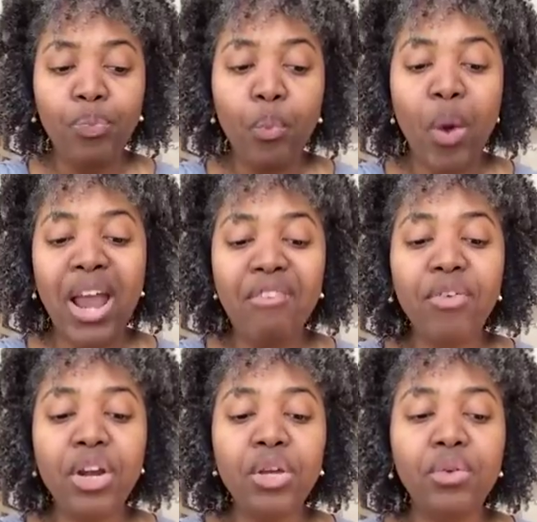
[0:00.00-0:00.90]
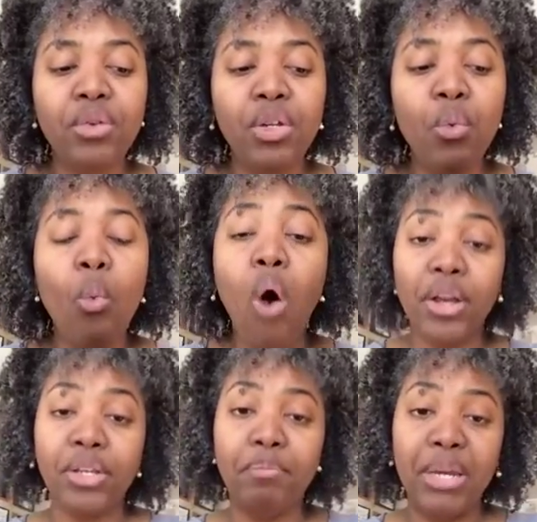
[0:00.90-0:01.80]
whenever you
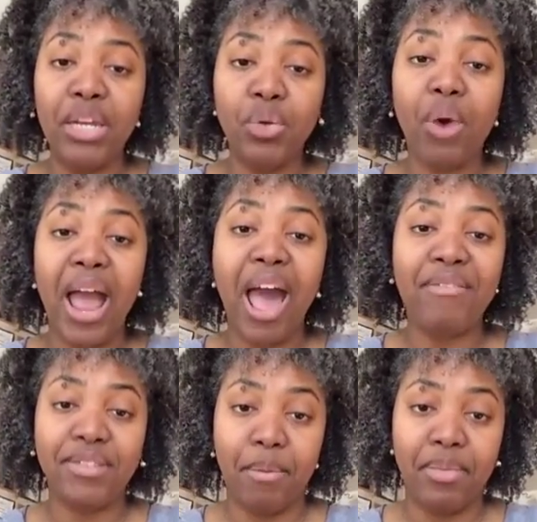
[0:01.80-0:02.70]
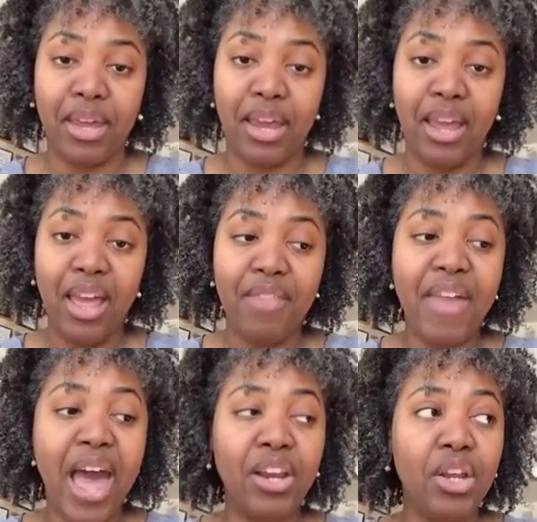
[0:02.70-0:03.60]
want to be, do, or have something
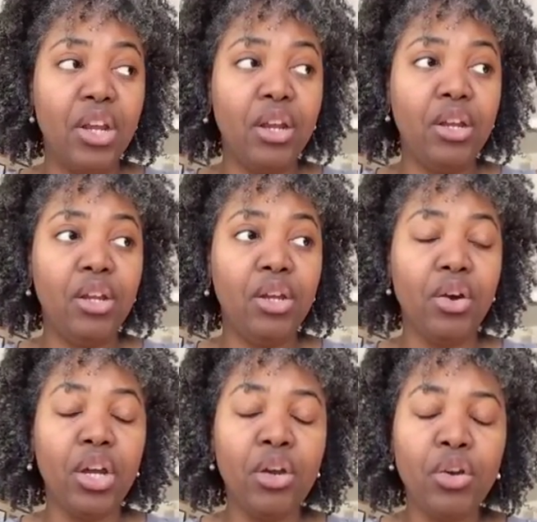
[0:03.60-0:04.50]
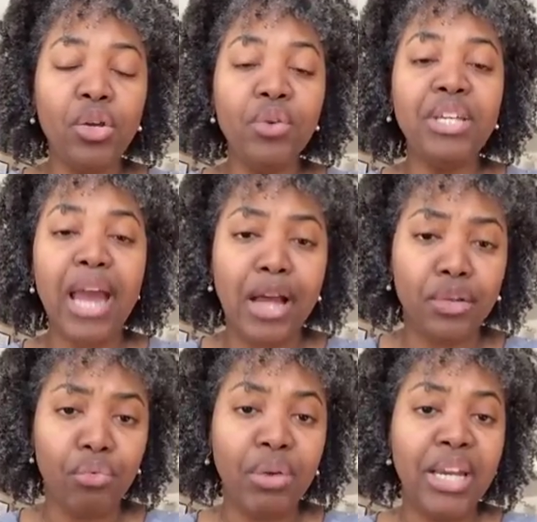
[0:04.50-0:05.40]
that you're using as
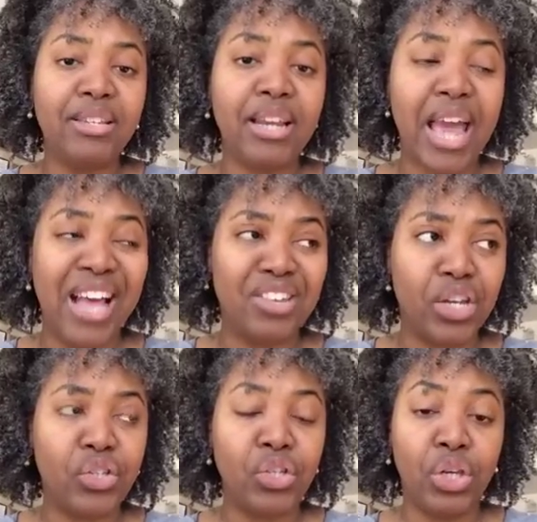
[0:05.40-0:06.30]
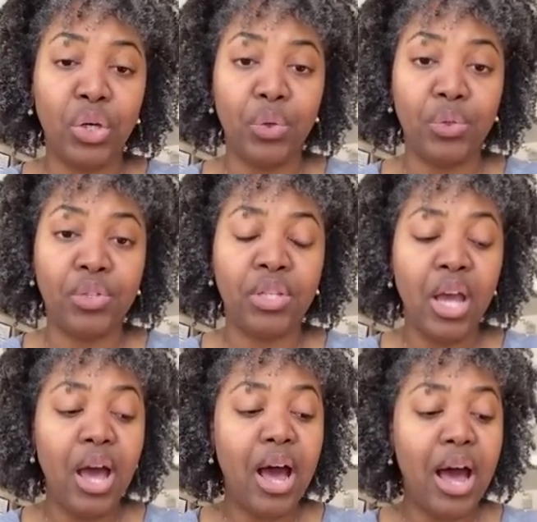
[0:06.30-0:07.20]
a reason, as an excuse
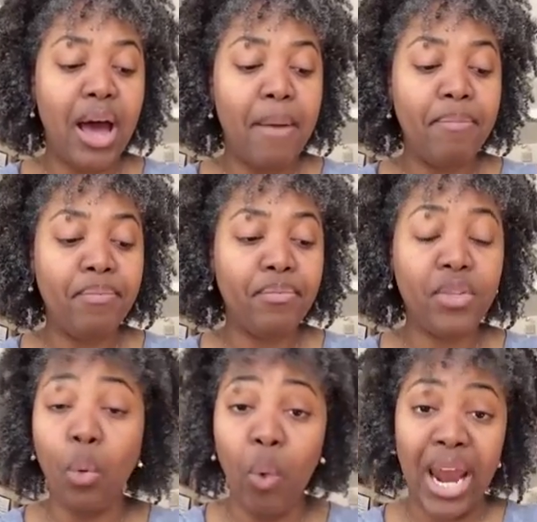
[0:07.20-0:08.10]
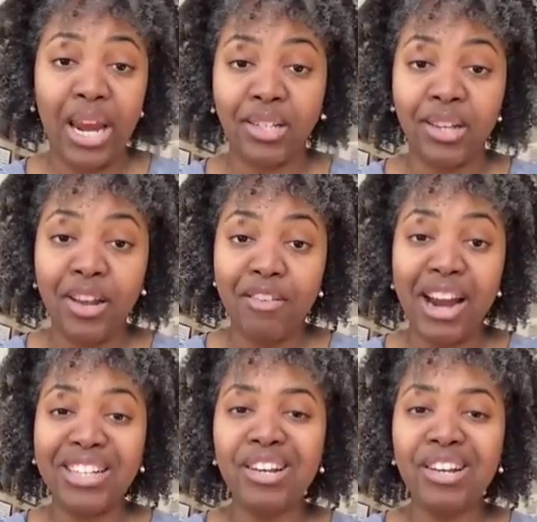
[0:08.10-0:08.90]
to wait, right?